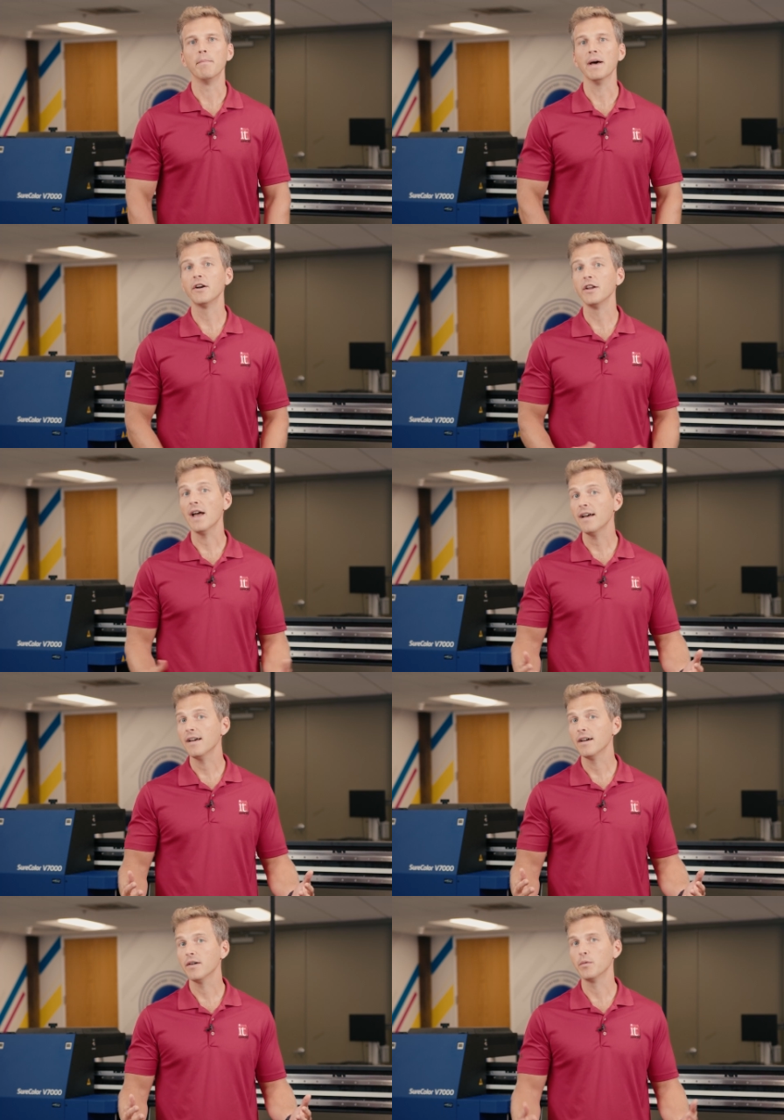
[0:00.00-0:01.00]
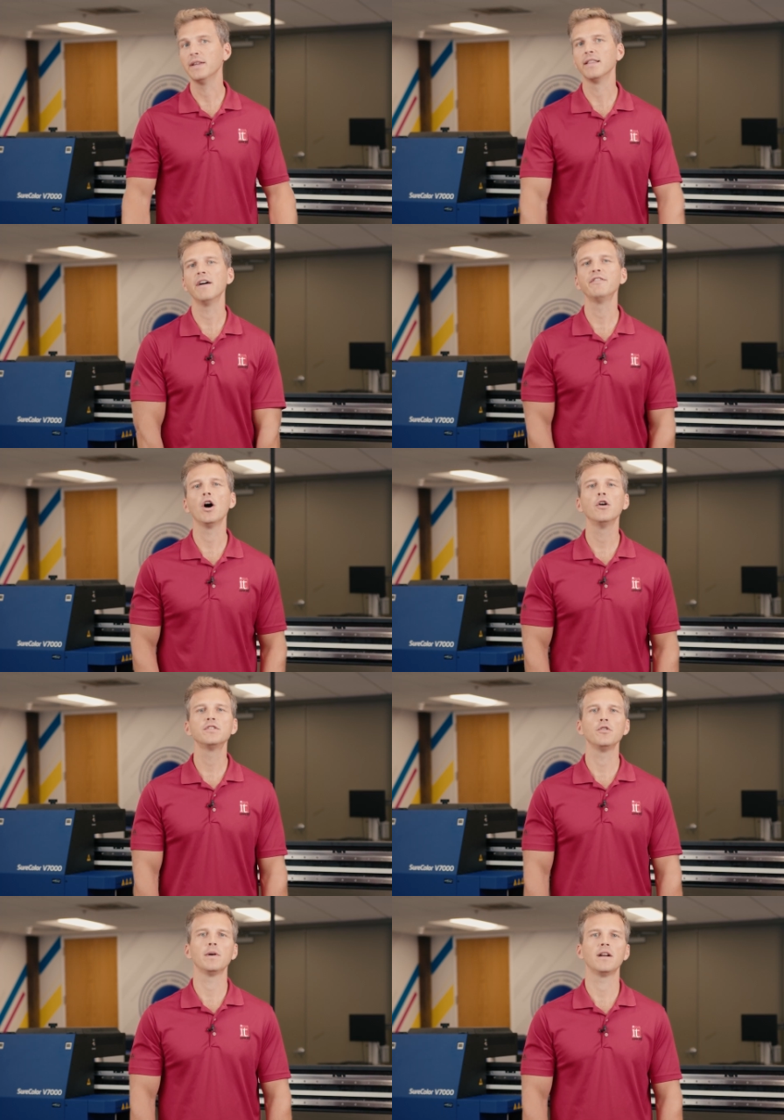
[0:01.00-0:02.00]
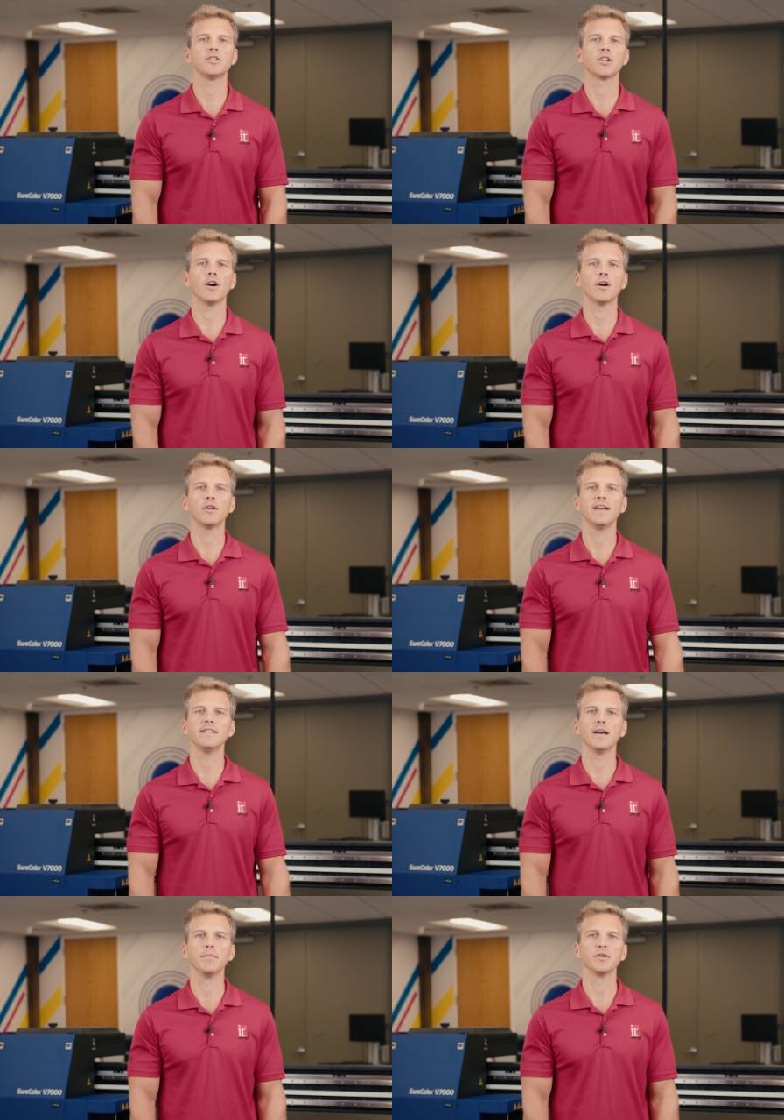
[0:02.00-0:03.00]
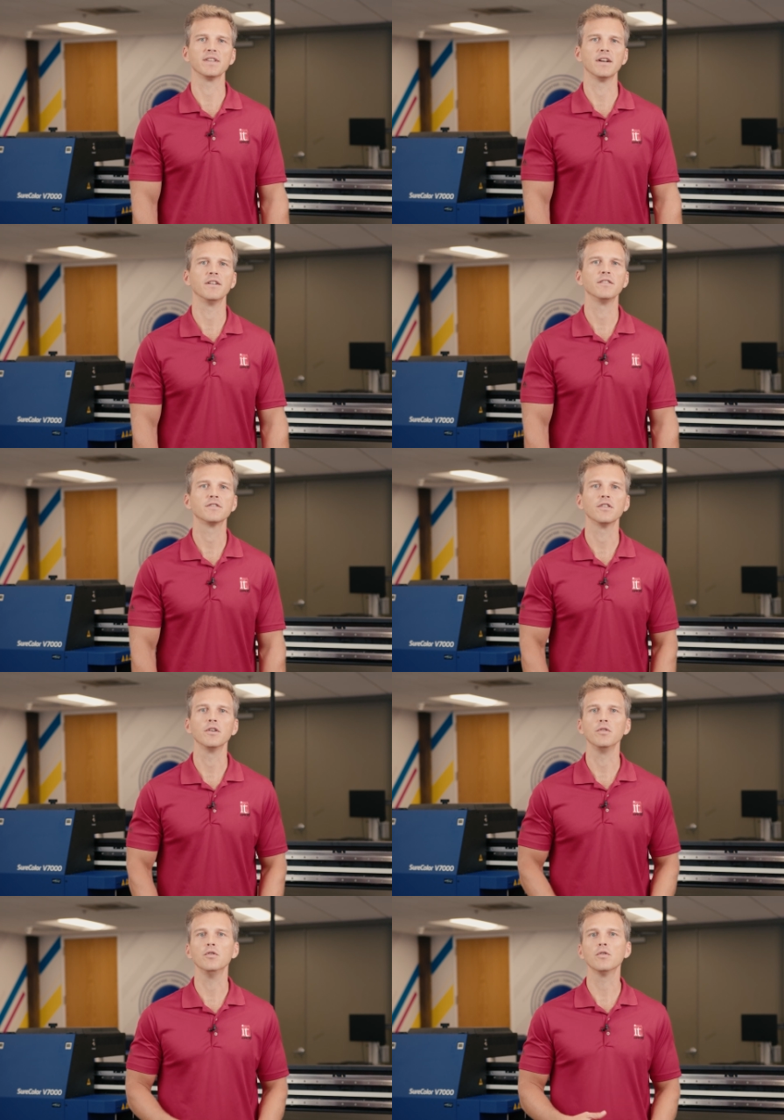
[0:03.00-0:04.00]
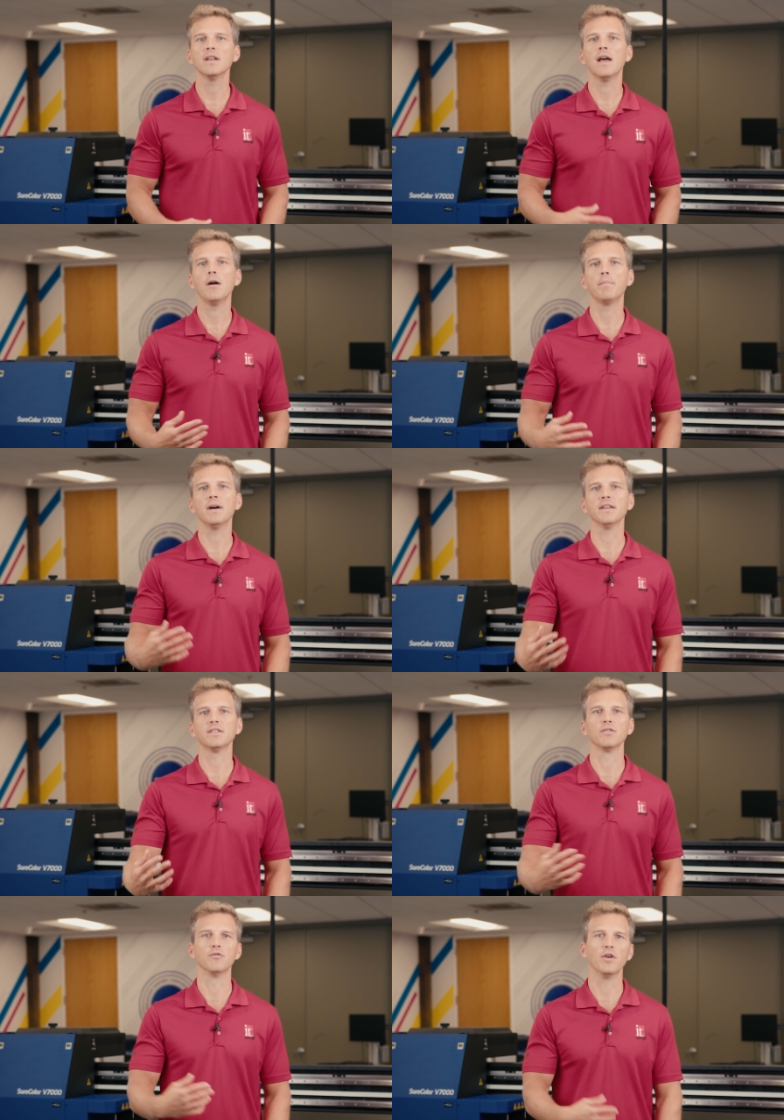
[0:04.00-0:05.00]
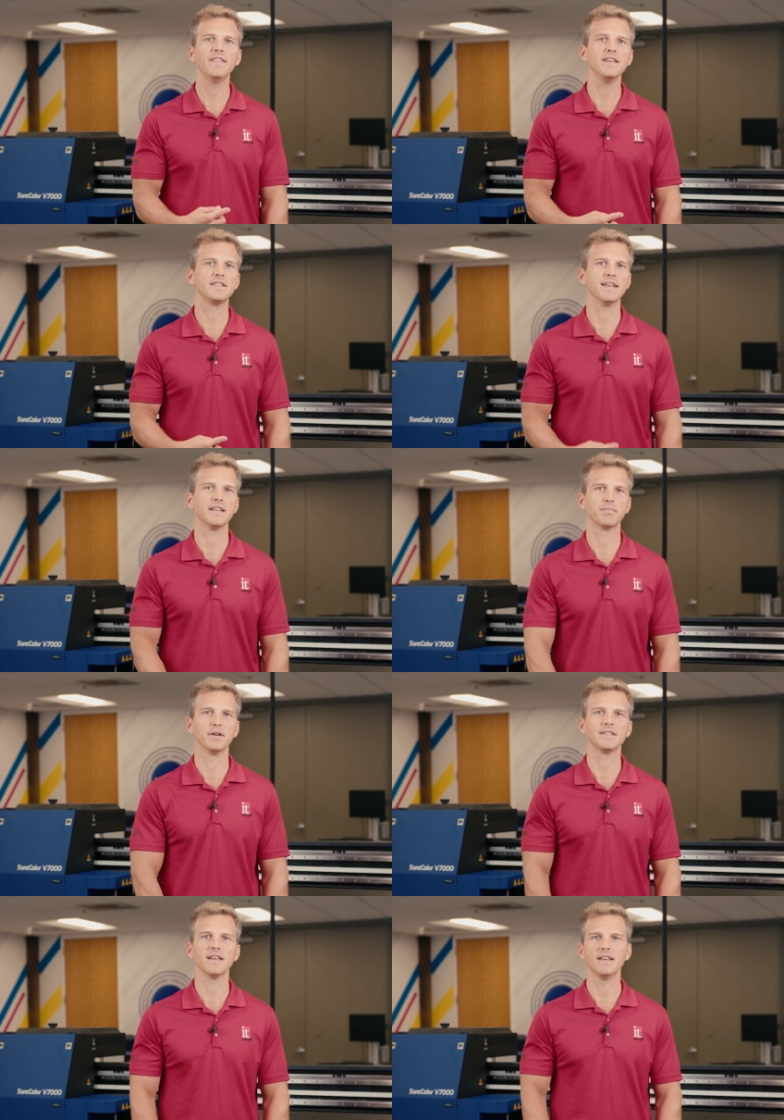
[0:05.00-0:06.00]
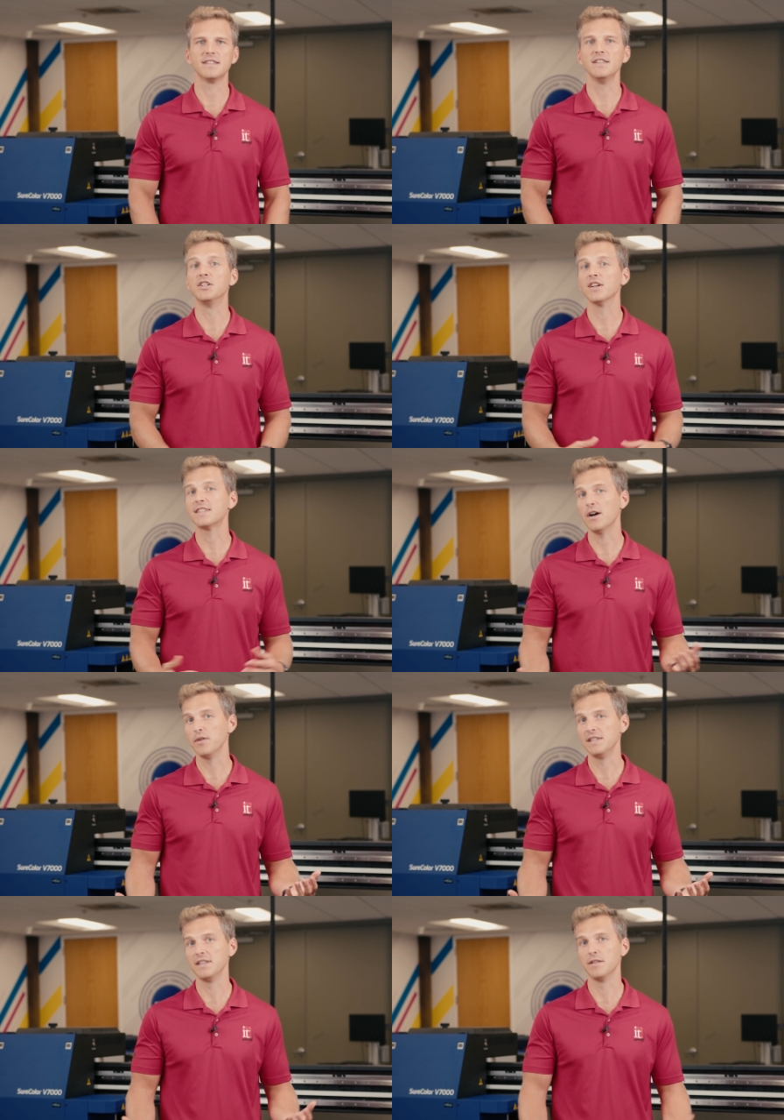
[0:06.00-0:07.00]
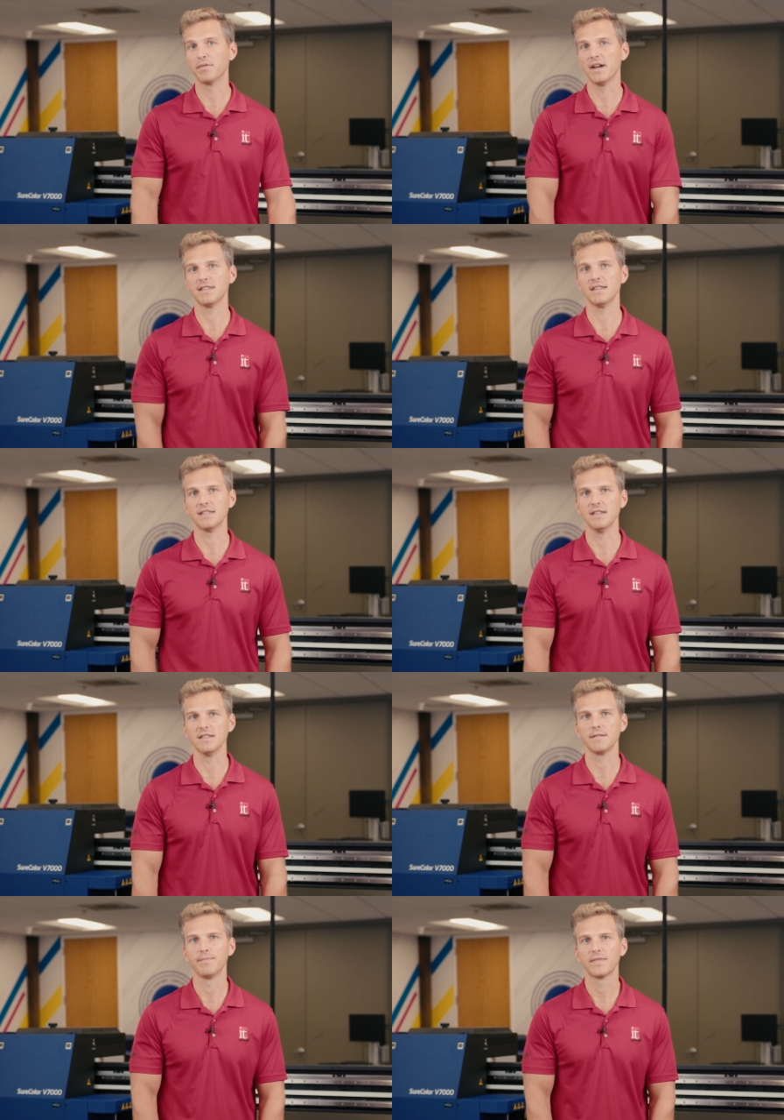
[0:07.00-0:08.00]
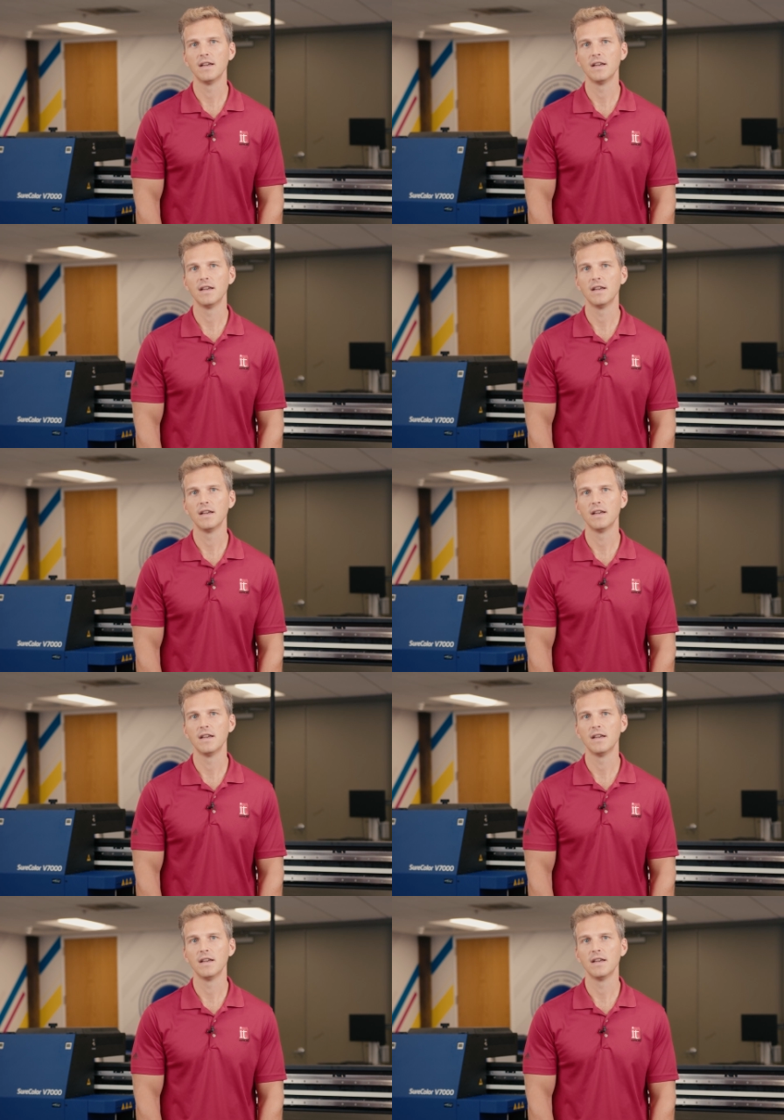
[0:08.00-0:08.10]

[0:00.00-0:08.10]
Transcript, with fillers: Better yet, we'd love to host you in our Chicagoland Demo Center so that you can help us run these test prints and see just how easy the process is.